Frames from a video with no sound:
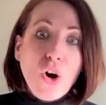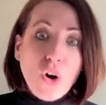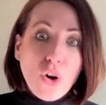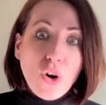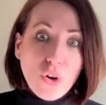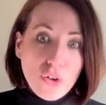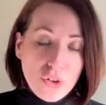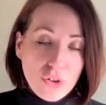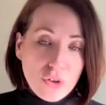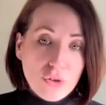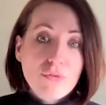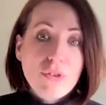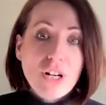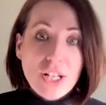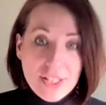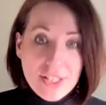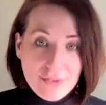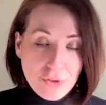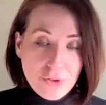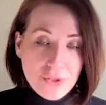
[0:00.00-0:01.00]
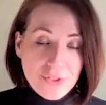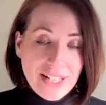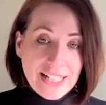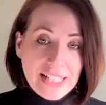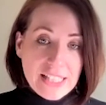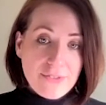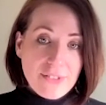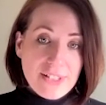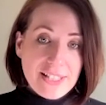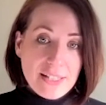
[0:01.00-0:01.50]
on grassroots
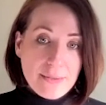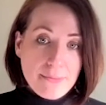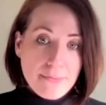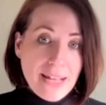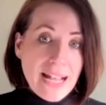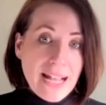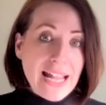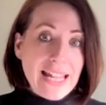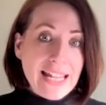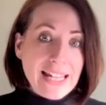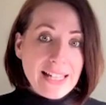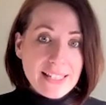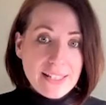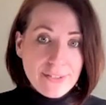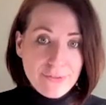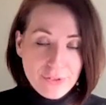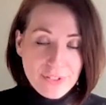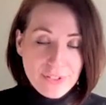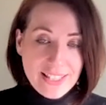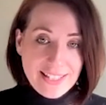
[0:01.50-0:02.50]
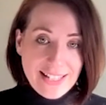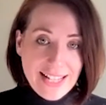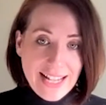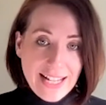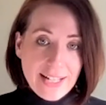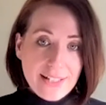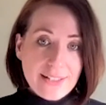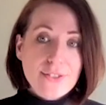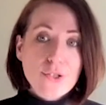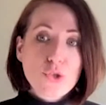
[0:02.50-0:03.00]
activism in different
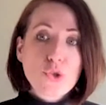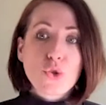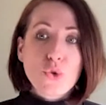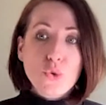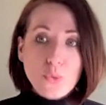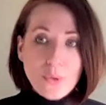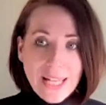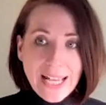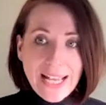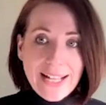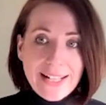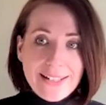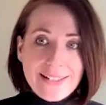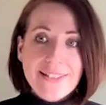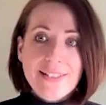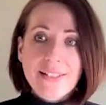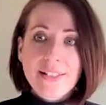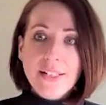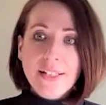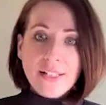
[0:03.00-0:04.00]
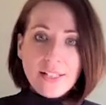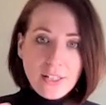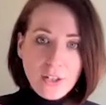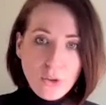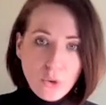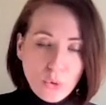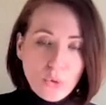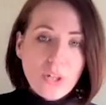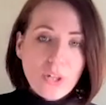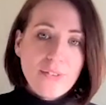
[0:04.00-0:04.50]
states to get
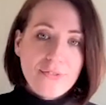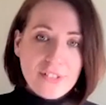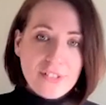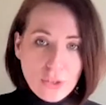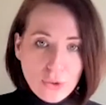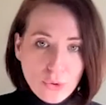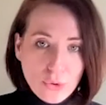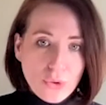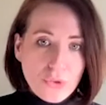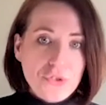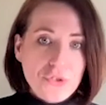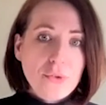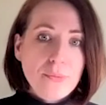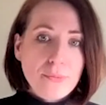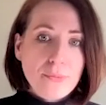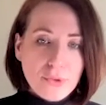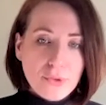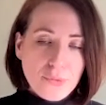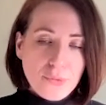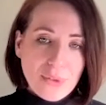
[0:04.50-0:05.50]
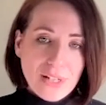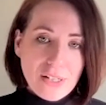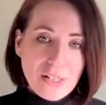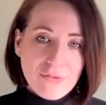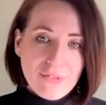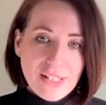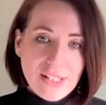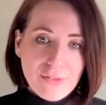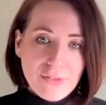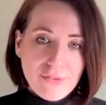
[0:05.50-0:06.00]
law after law to improve
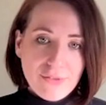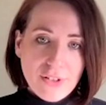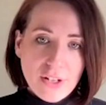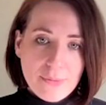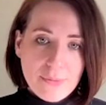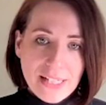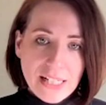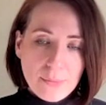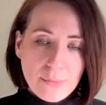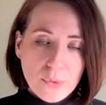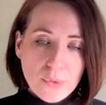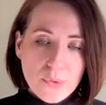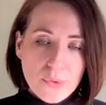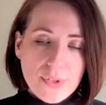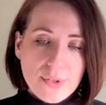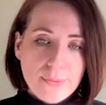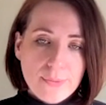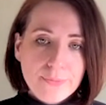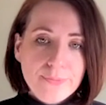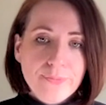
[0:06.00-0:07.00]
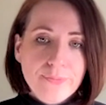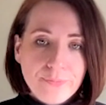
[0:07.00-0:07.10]
welfare for farmed animals.